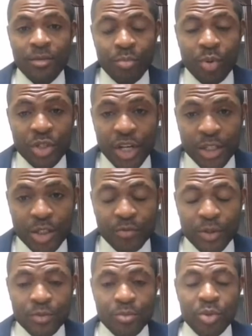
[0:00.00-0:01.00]
projection
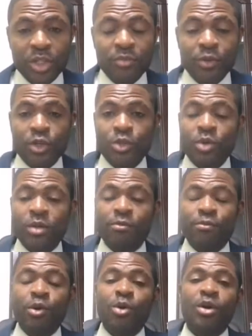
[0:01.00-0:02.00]
for budget for
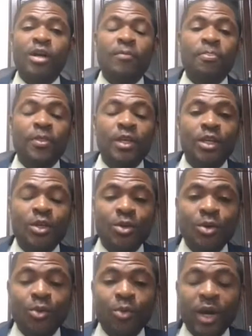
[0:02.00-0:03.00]
2024.
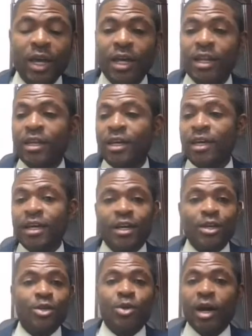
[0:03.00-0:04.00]
When
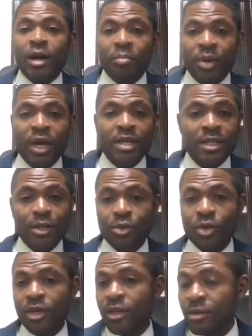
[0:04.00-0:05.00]
our peers are
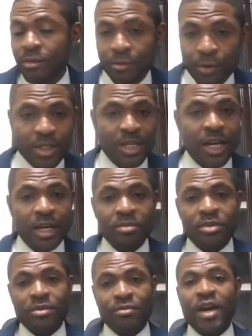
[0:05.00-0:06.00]
doing 4
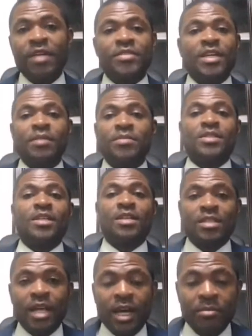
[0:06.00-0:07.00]
times, 5 times,
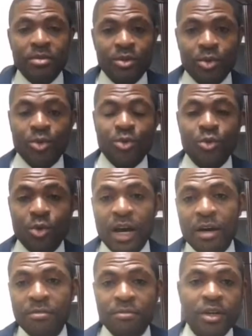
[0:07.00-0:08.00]
6 times, those who
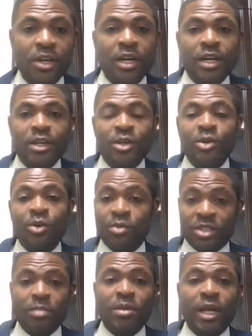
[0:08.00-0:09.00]
have
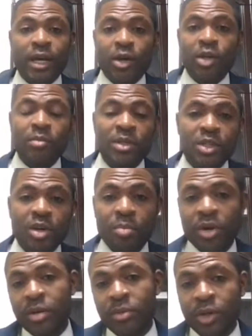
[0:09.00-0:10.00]
similar economies,
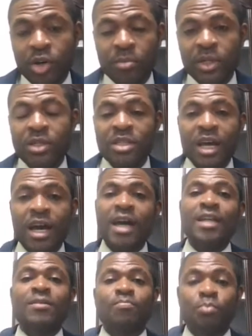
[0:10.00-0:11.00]
comparable economies,
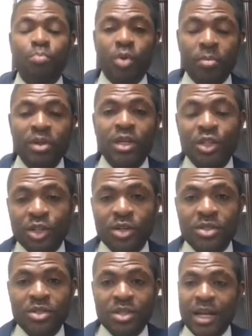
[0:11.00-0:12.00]
and
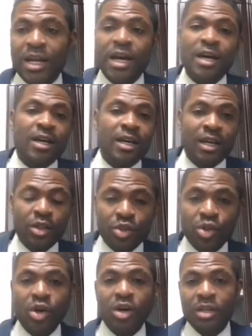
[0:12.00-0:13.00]
populations that are a
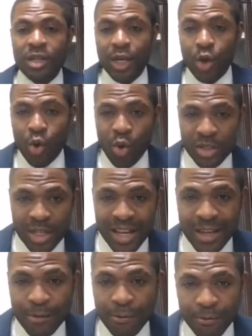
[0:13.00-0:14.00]
third, a quarter,
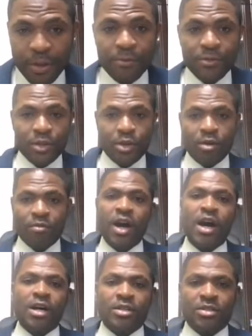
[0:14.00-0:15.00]
a fifth of
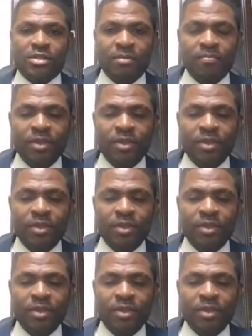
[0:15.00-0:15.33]
ours.